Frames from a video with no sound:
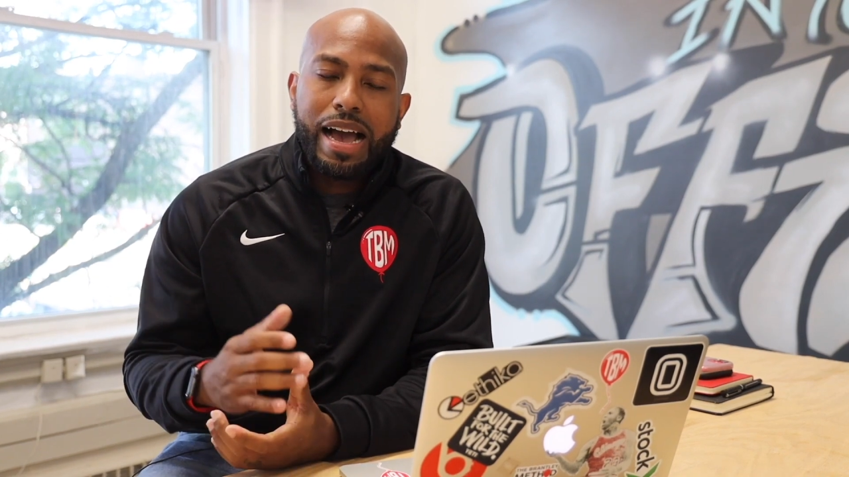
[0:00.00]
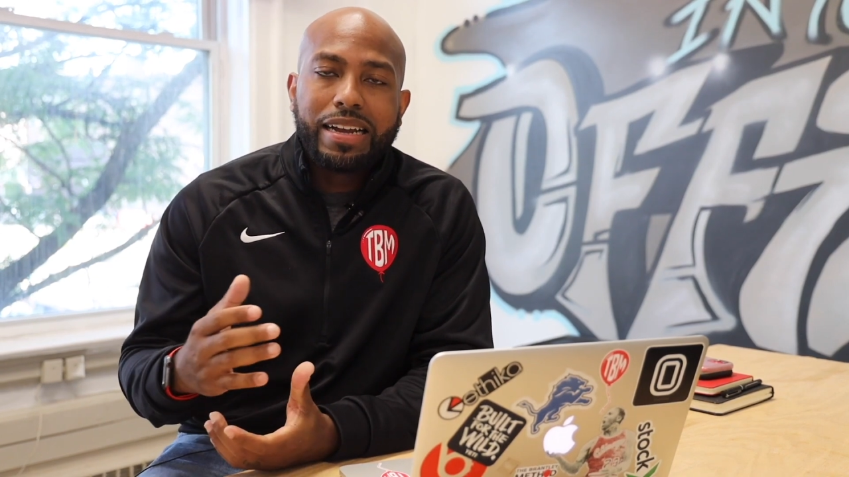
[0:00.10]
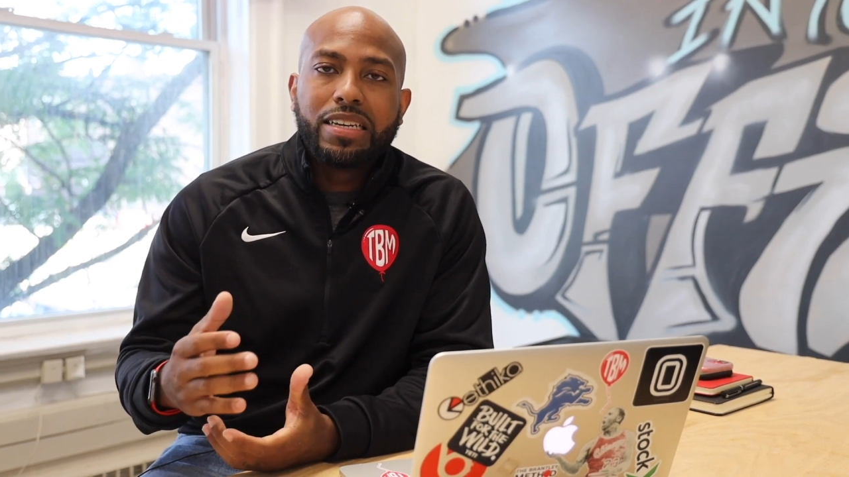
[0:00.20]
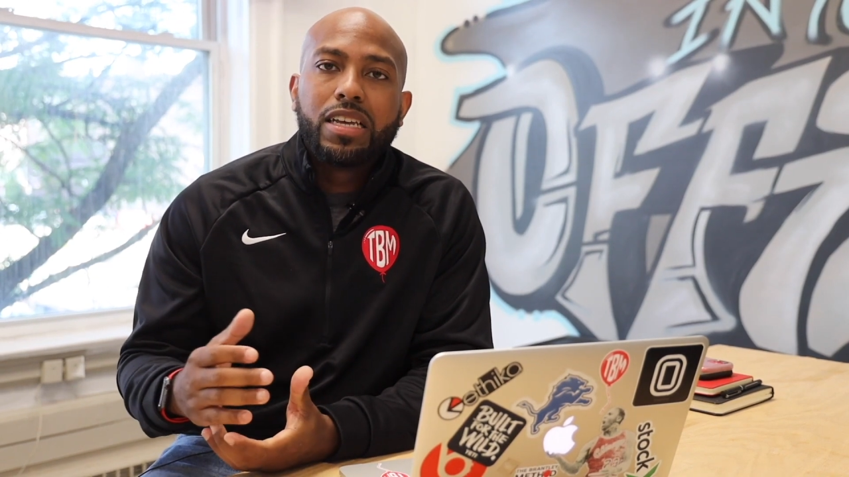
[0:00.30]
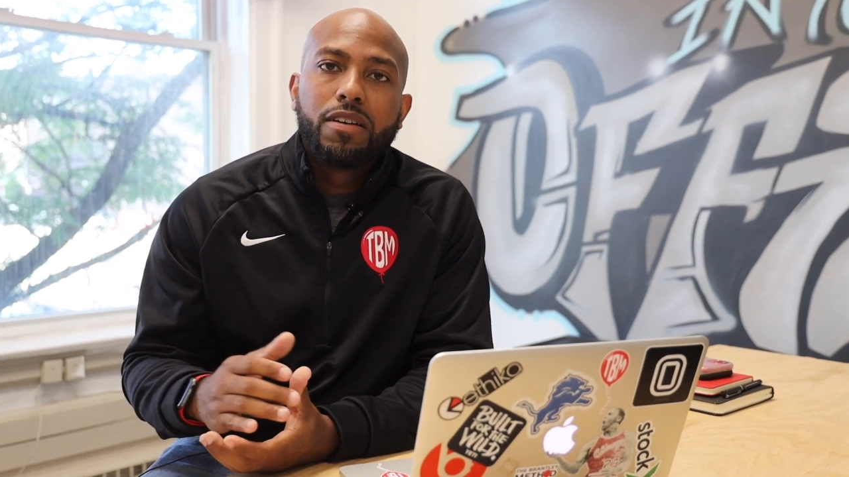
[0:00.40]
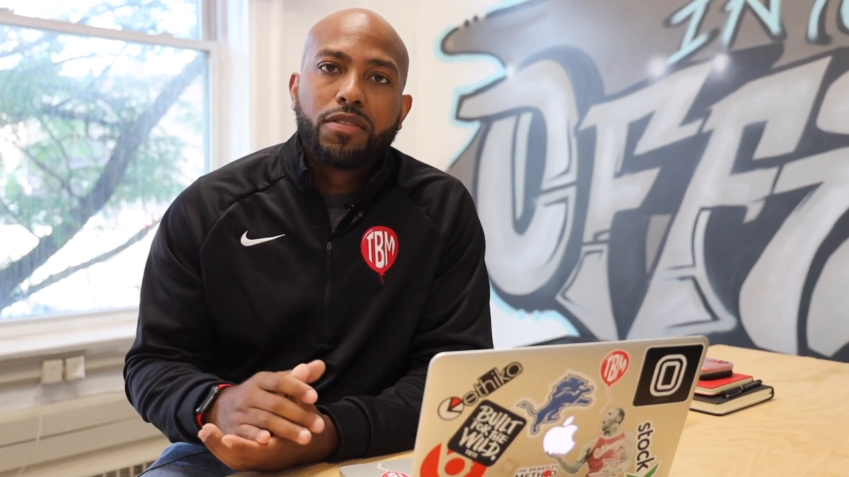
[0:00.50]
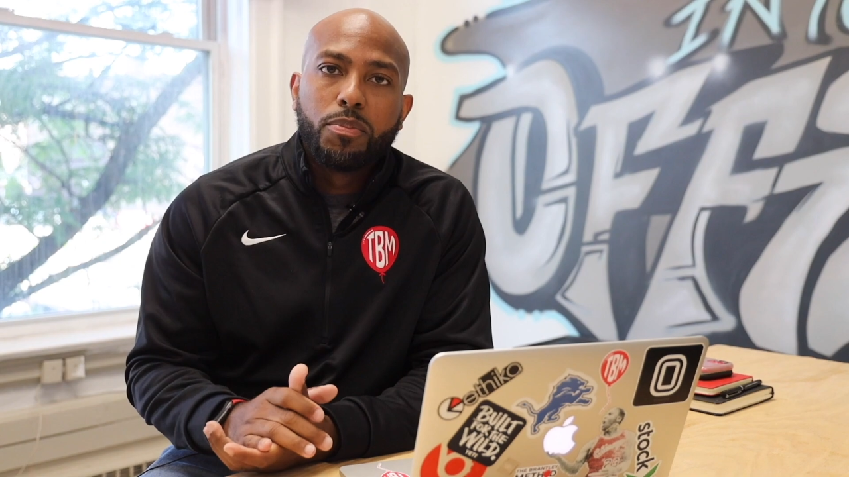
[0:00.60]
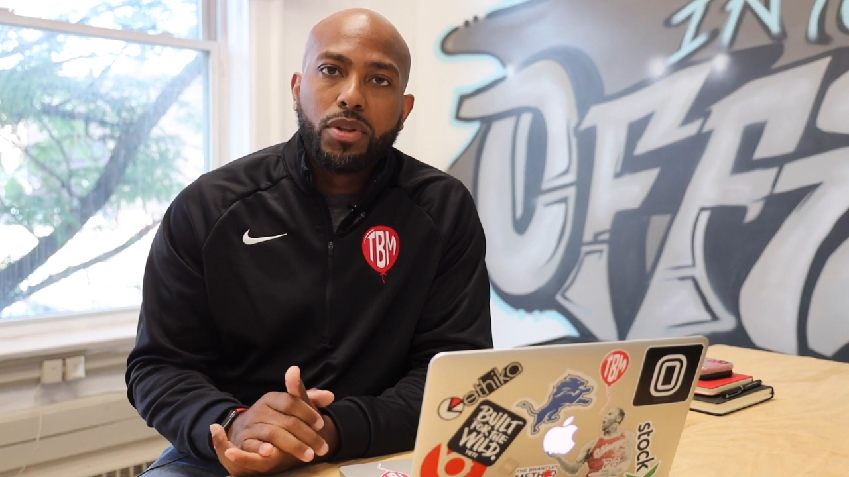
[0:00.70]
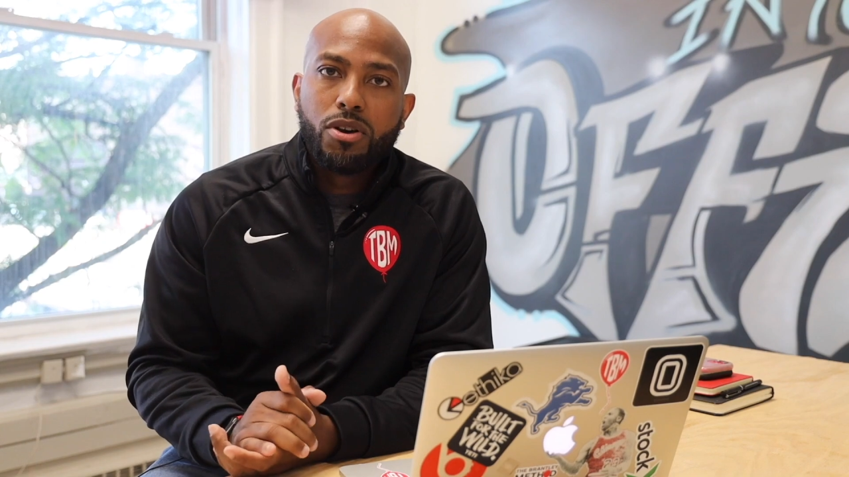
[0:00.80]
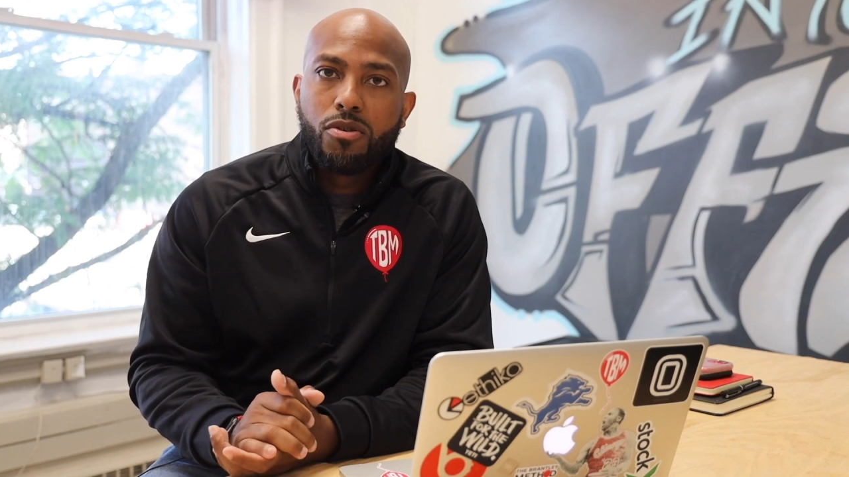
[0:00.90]
idea of the
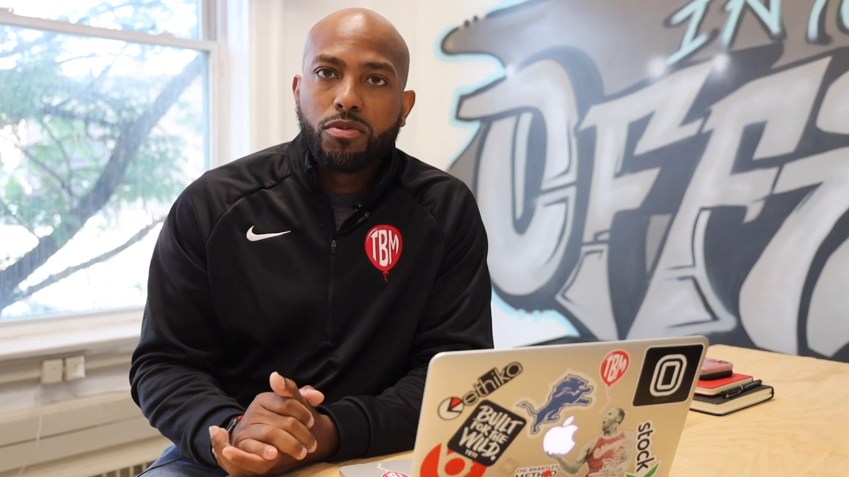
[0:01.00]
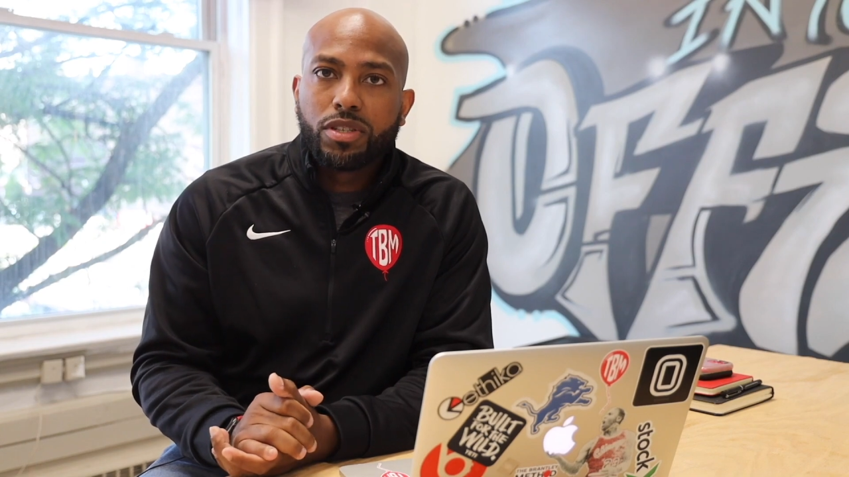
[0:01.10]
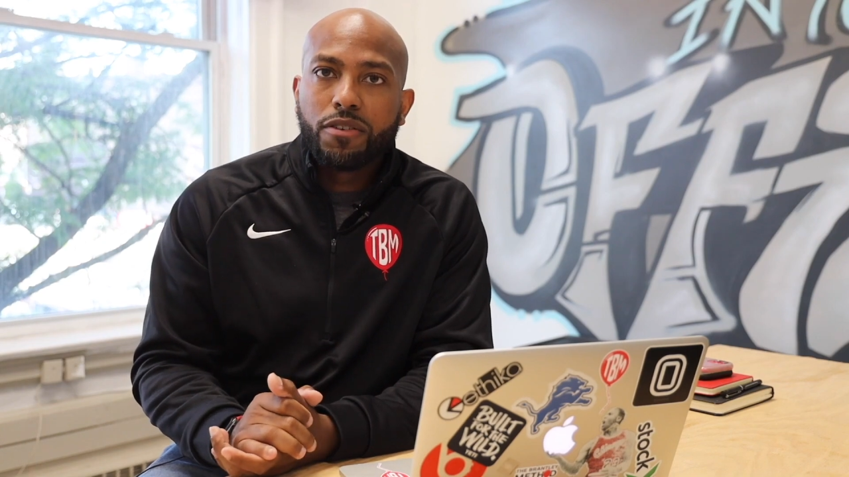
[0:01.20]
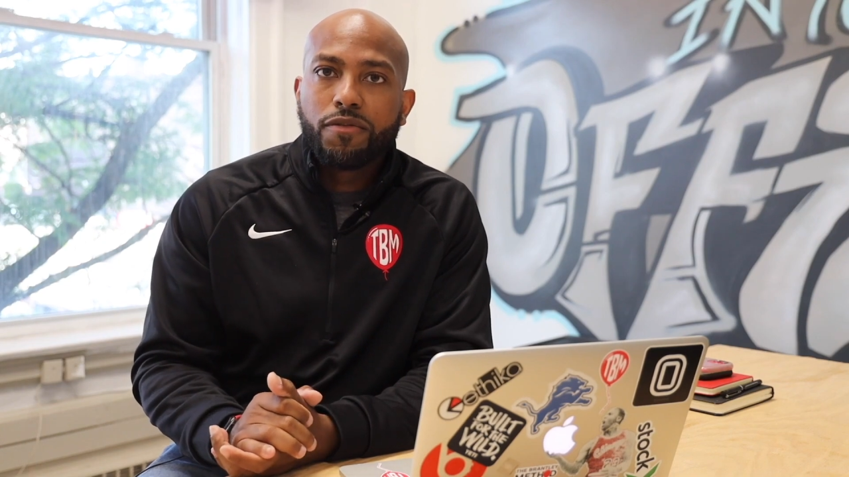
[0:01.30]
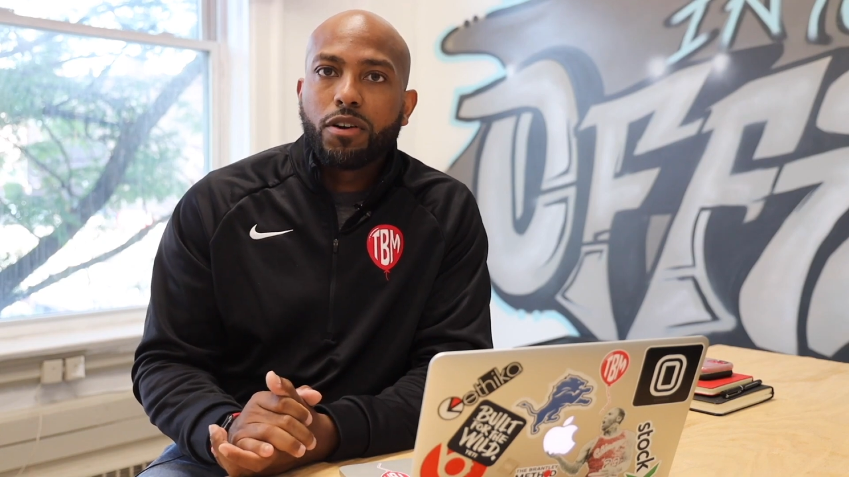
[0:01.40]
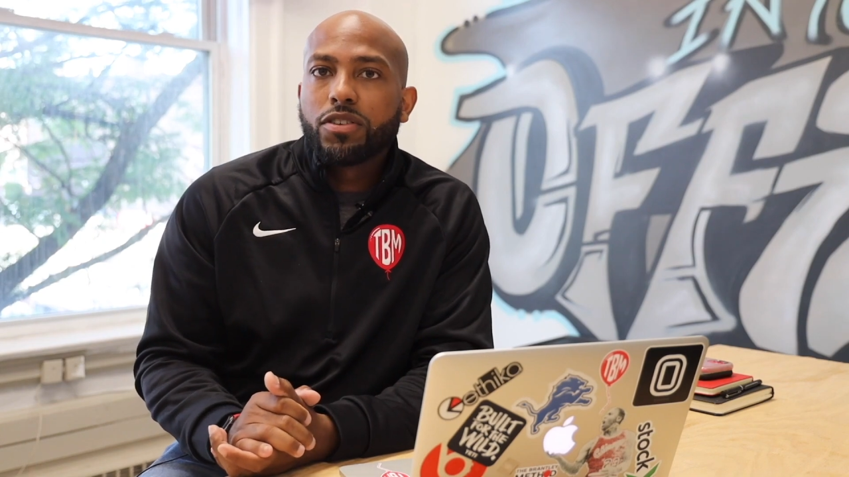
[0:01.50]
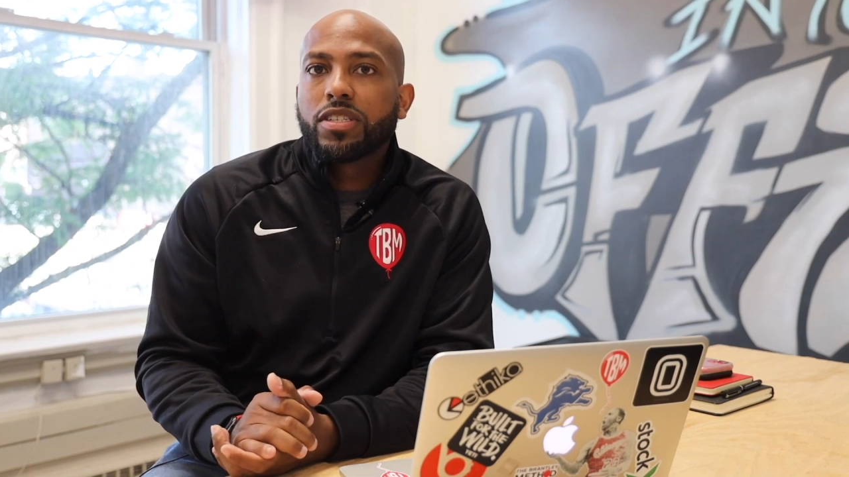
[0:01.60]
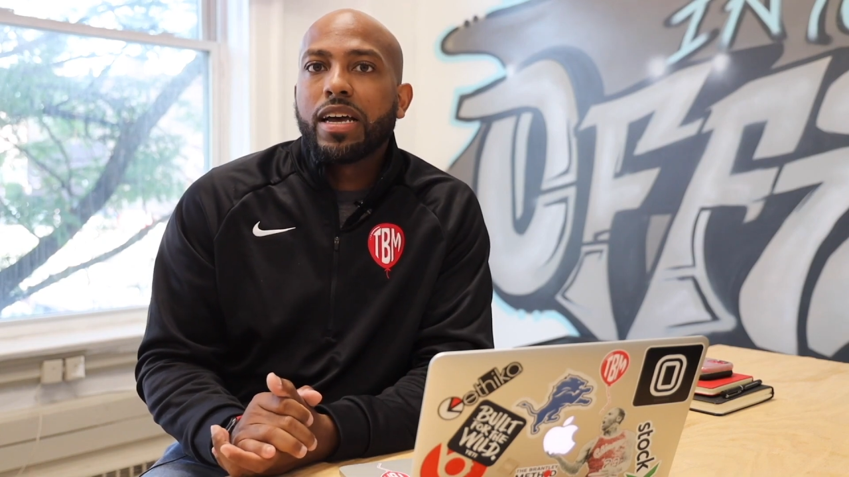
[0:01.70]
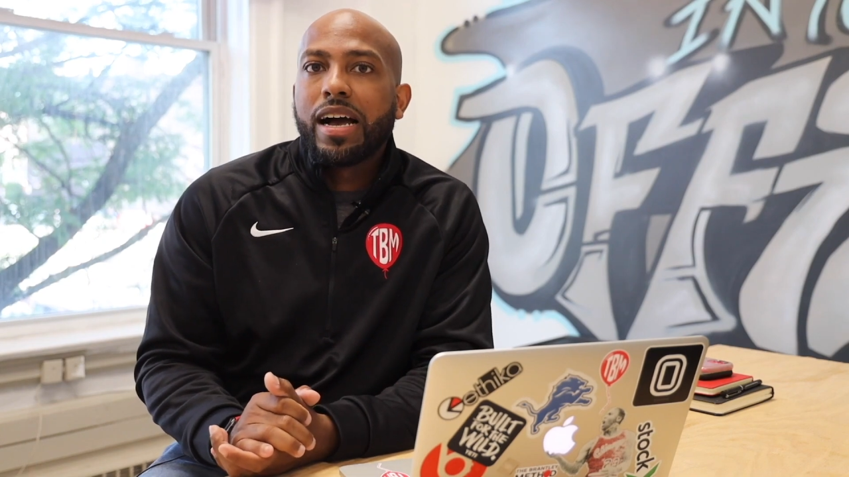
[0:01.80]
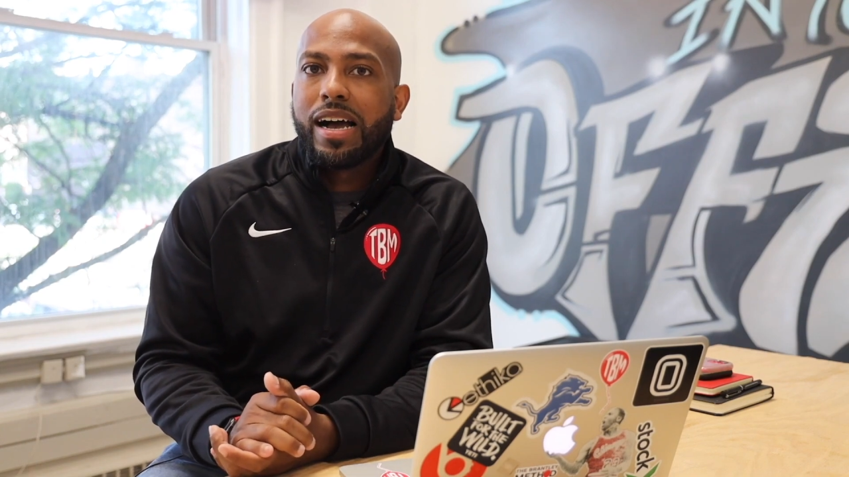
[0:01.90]
balloon was the first
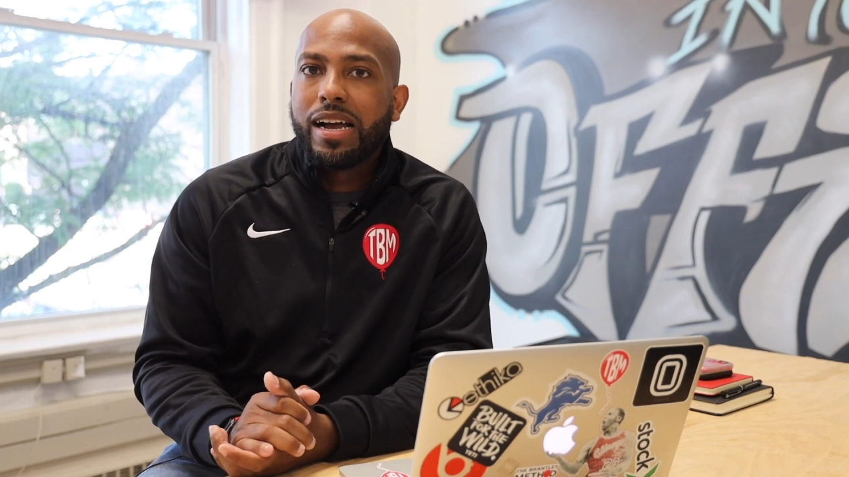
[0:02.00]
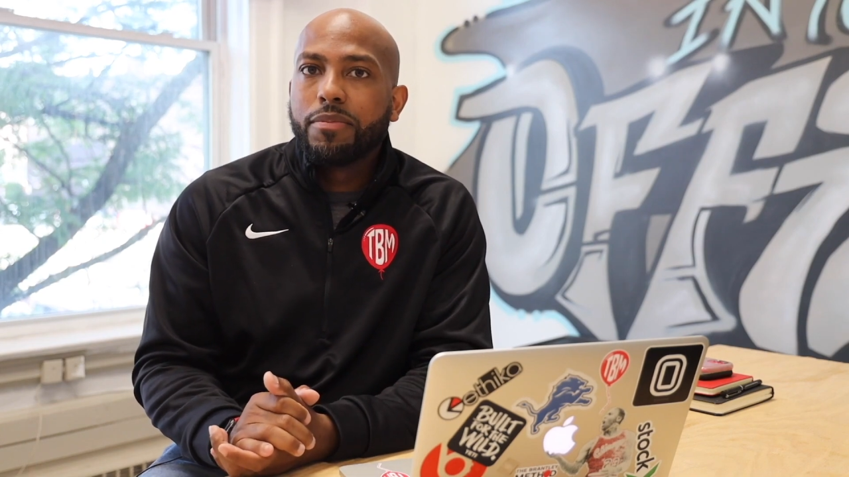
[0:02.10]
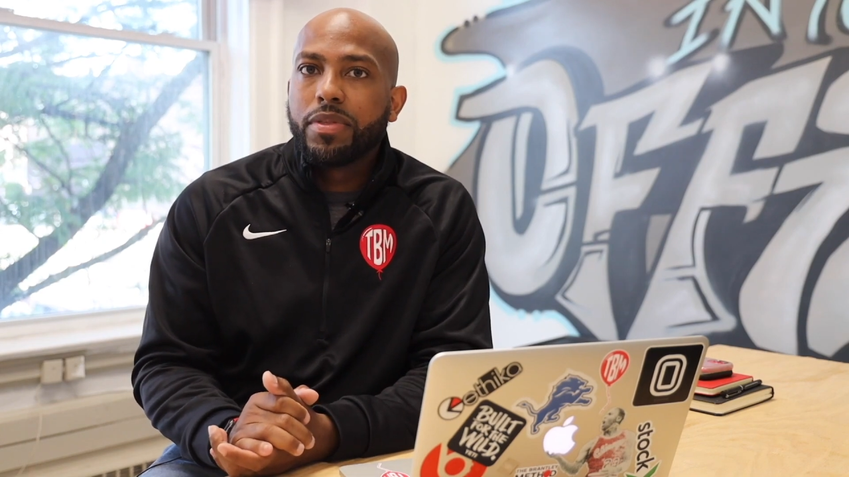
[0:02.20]
time